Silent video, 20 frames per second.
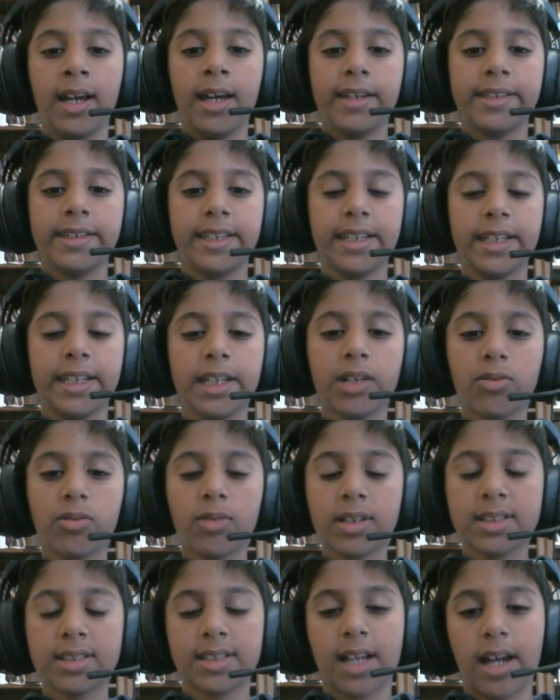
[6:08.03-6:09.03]
the
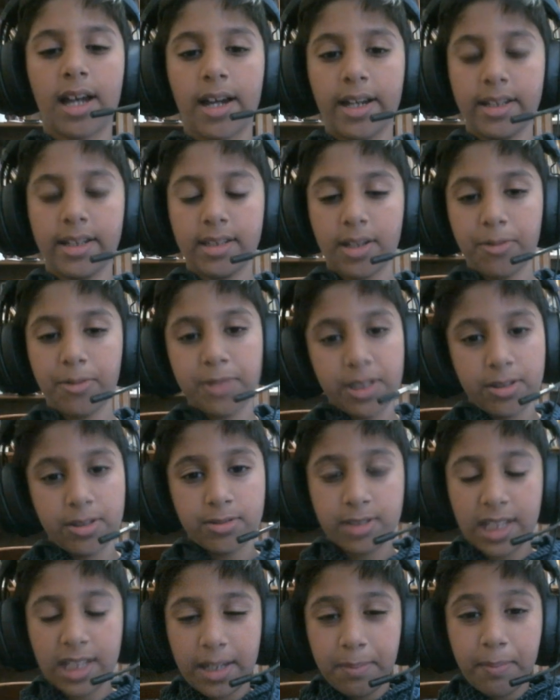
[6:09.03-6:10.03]
equal sign that we
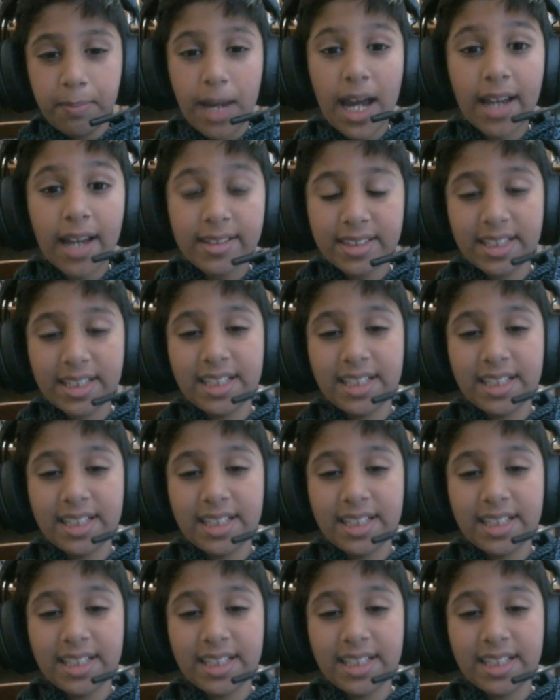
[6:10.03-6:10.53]
use in math